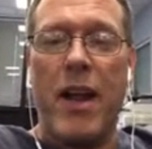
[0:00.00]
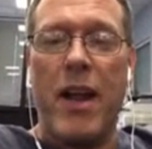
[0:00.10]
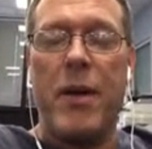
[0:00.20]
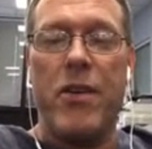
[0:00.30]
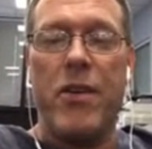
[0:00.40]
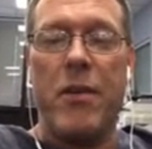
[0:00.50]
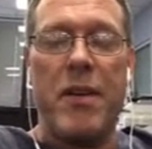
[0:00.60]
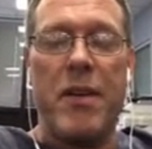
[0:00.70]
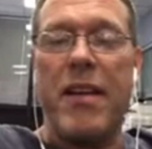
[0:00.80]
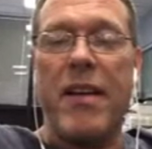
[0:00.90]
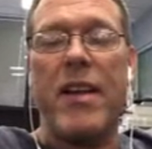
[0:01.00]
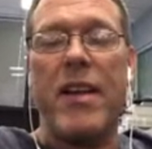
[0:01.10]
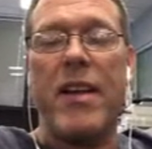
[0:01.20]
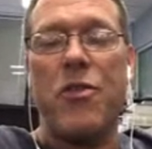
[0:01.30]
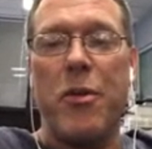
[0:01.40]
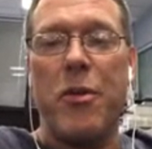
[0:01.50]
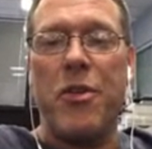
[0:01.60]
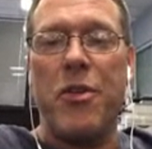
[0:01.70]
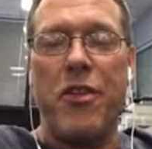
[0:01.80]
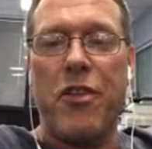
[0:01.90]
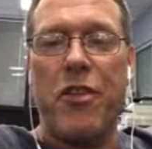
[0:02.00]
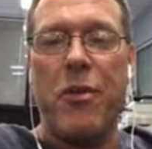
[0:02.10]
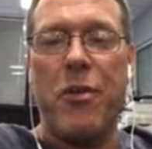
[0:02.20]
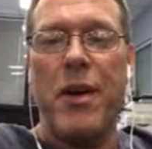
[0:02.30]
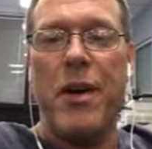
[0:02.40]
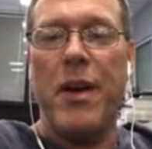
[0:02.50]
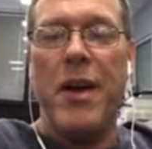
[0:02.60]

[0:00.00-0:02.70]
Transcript: I wasn't happy doing. But I take those opportunities to